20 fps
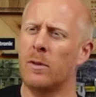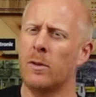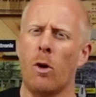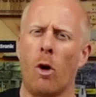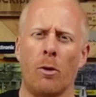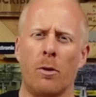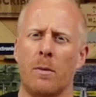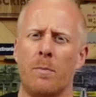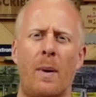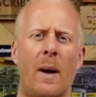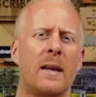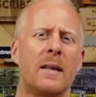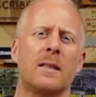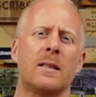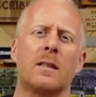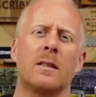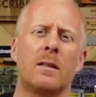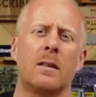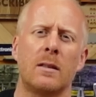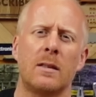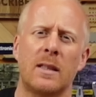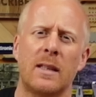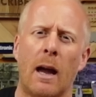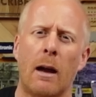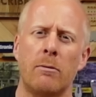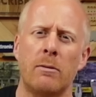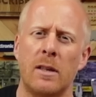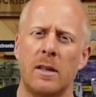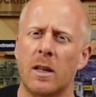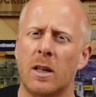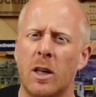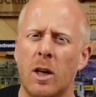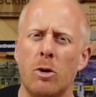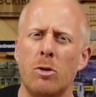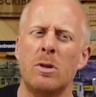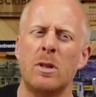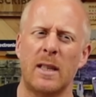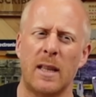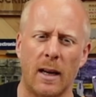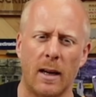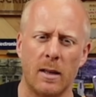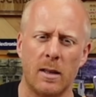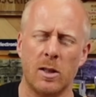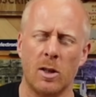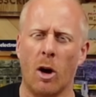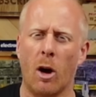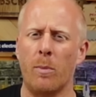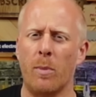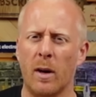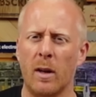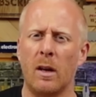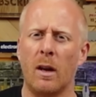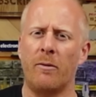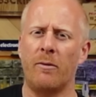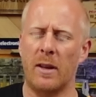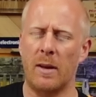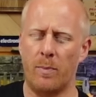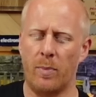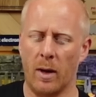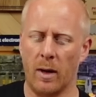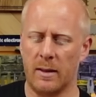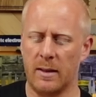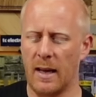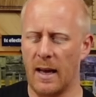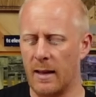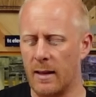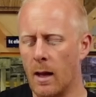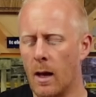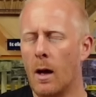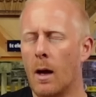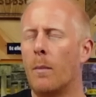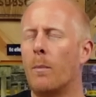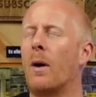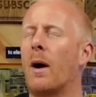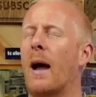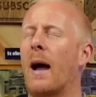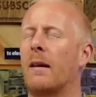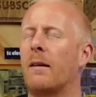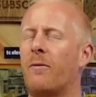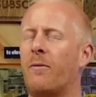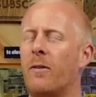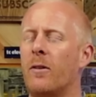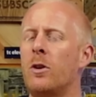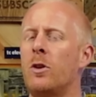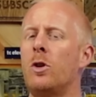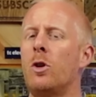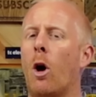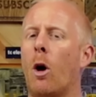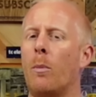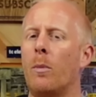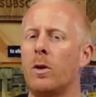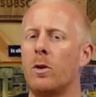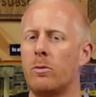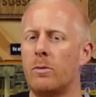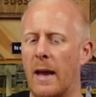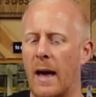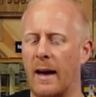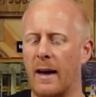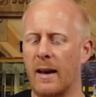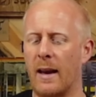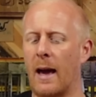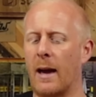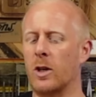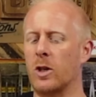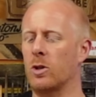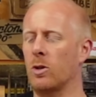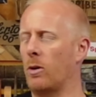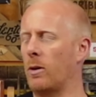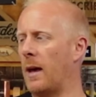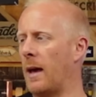Not the best sounding acoustic guitar, but lovely plugged in, but it had a phenomenal neck and action on